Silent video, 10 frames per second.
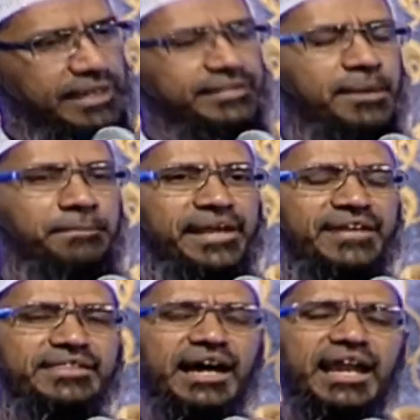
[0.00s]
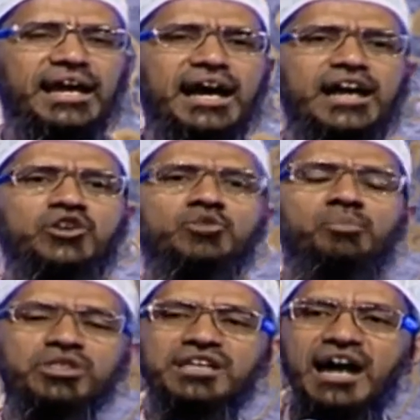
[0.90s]
then made the alaka into
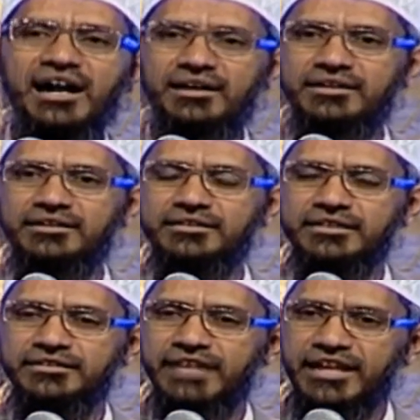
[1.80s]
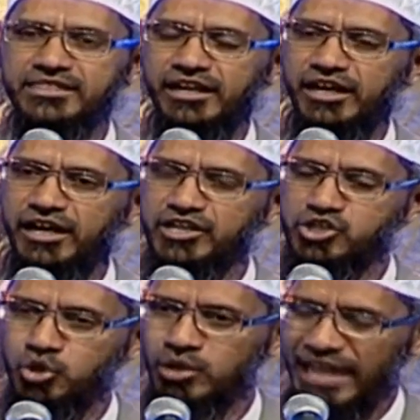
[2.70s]
mudga, that's a
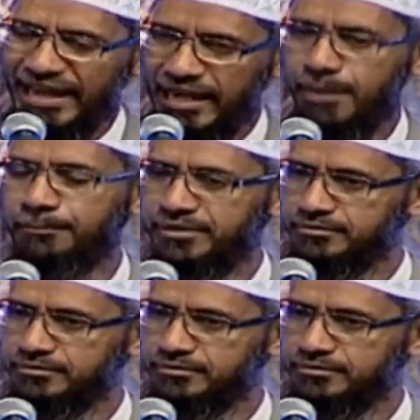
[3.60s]
chewed-like lump,